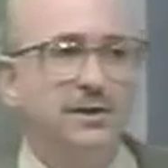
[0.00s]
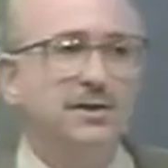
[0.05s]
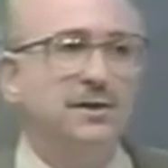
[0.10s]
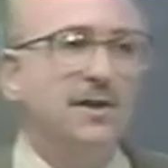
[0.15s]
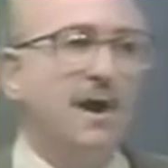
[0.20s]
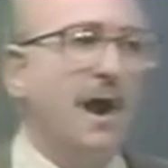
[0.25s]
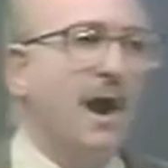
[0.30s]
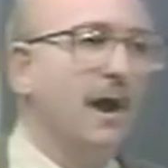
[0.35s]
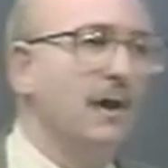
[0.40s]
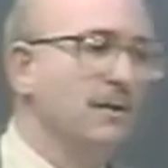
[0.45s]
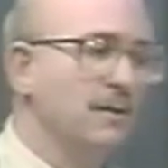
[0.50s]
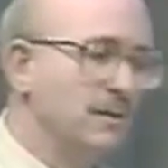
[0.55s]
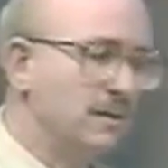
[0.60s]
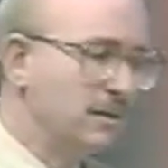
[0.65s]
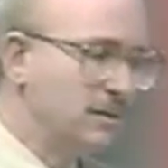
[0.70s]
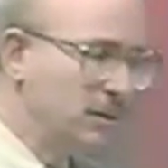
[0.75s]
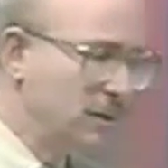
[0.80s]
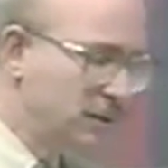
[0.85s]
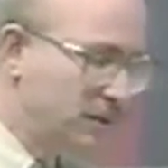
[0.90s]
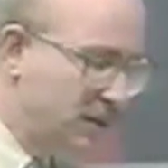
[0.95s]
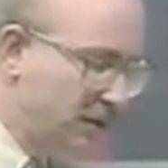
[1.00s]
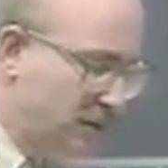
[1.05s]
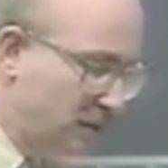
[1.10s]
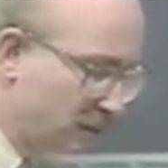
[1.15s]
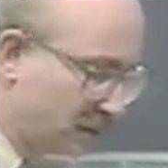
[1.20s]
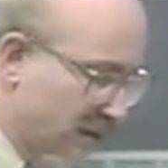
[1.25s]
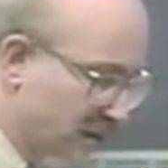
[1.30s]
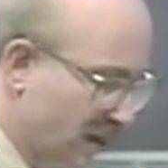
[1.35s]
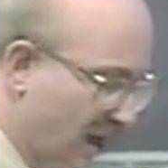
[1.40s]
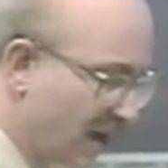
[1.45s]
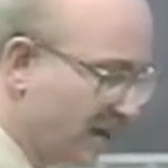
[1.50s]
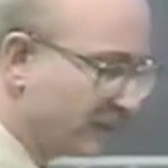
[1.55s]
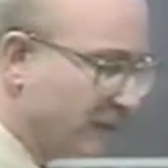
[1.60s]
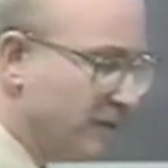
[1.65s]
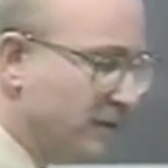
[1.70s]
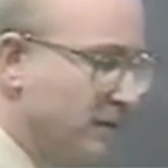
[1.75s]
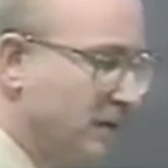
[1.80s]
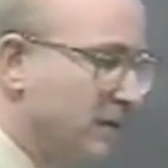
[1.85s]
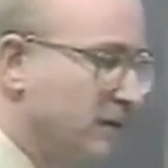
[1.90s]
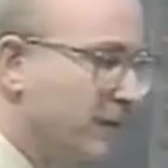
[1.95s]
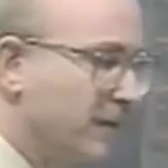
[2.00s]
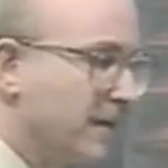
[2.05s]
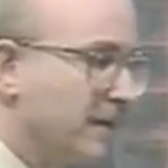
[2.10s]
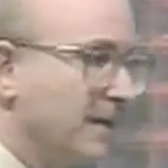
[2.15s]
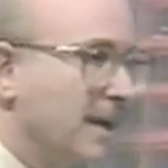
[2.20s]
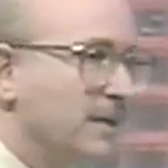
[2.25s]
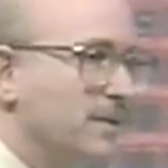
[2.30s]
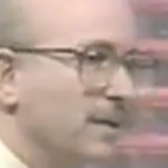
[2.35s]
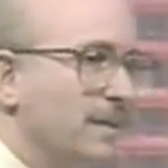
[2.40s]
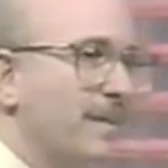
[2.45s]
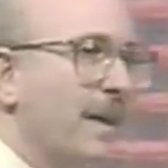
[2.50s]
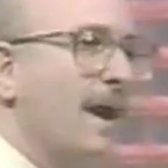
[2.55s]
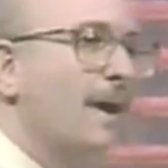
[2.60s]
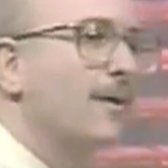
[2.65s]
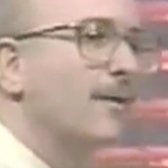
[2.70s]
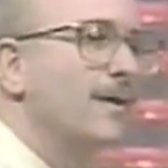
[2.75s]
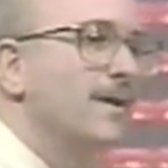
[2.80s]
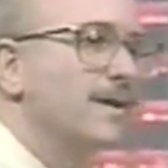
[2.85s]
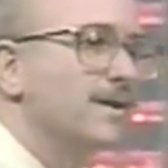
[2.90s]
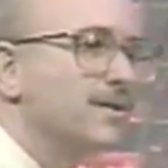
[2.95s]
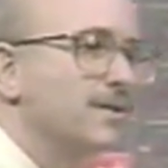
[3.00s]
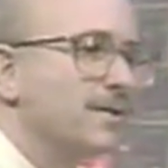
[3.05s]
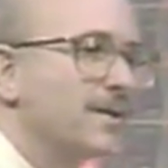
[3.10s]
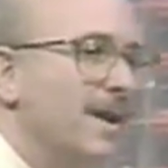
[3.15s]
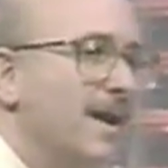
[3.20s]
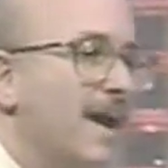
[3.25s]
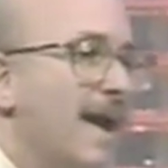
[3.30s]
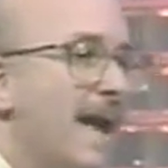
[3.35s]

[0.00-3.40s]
Starr, who used to do this kind of research for the electric power industry,